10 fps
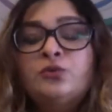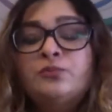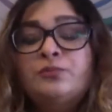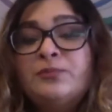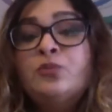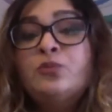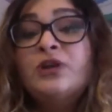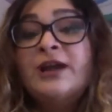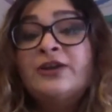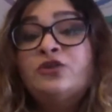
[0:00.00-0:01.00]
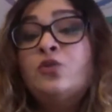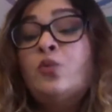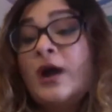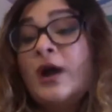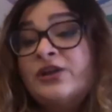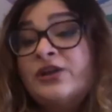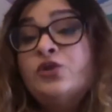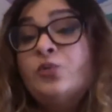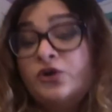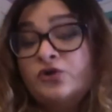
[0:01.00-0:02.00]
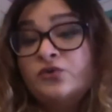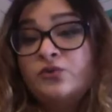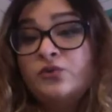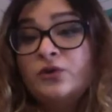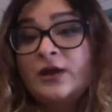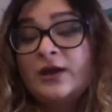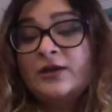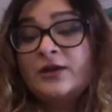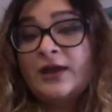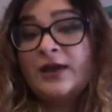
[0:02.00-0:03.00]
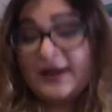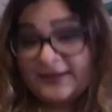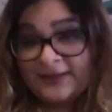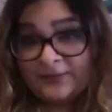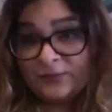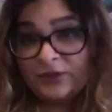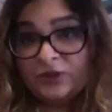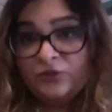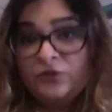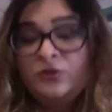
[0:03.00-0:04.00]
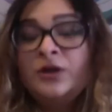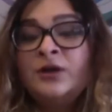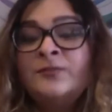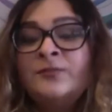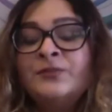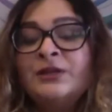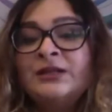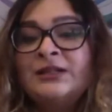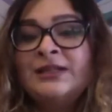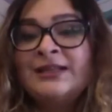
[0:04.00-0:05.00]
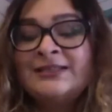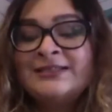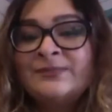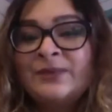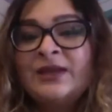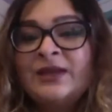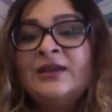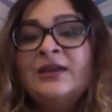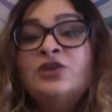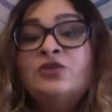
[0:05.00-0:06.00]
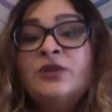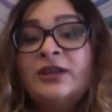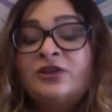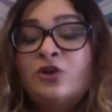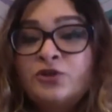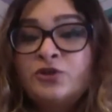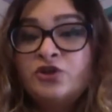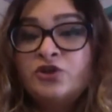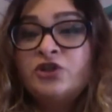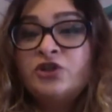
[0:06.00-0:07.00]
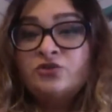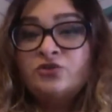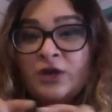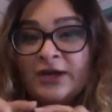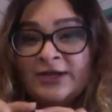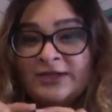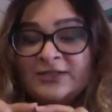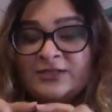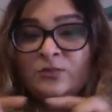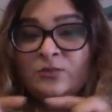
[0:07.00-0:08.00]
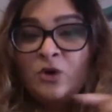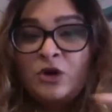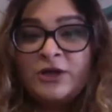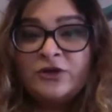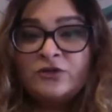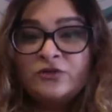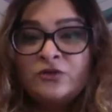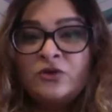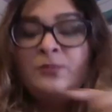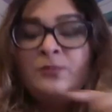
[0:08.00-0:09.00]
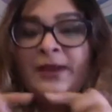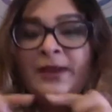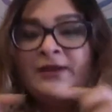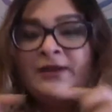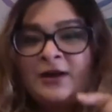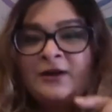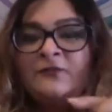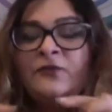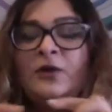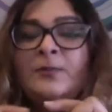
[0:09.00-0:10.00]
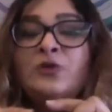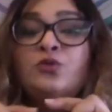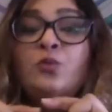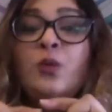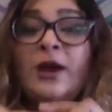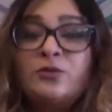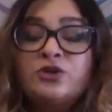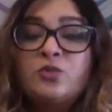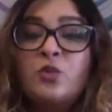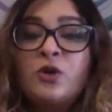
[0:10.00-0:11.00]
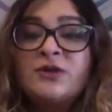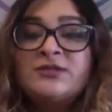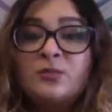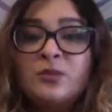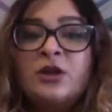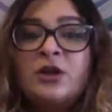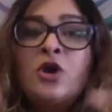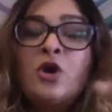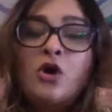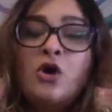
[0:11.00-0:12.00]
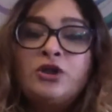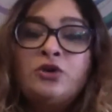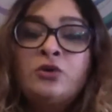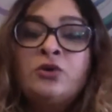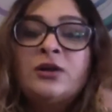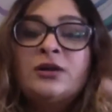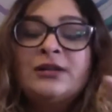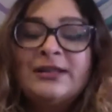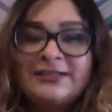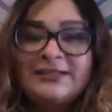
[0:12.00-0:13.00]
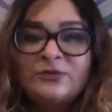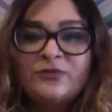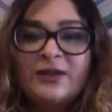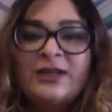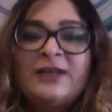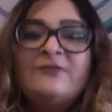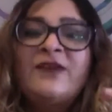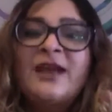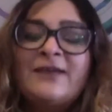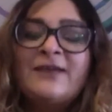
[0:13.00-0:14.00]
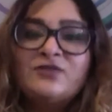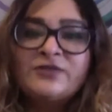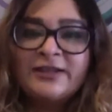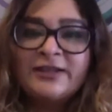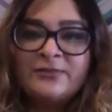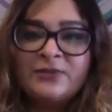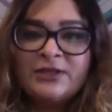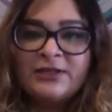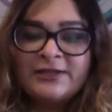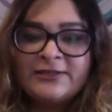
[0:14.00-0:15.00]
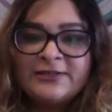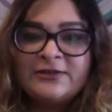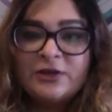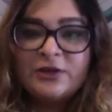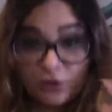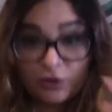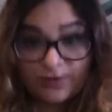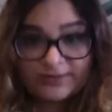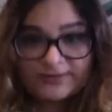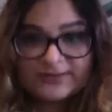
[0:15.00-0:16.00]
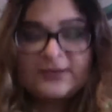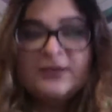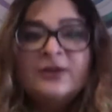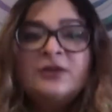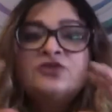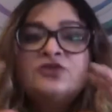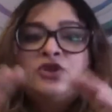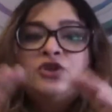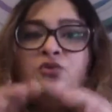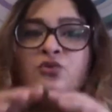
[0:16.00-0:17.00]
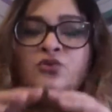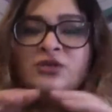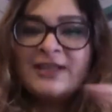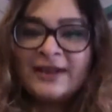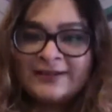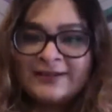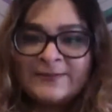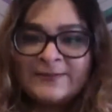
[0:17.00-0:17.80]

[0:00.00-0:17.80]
people would like to know, why do you want to add them? LinkedIn pay, you get the opportunity to write a small intro or paragraph about why would you want someone on your LinkedIn profile and why have you sent them the LinkedIn request. So use that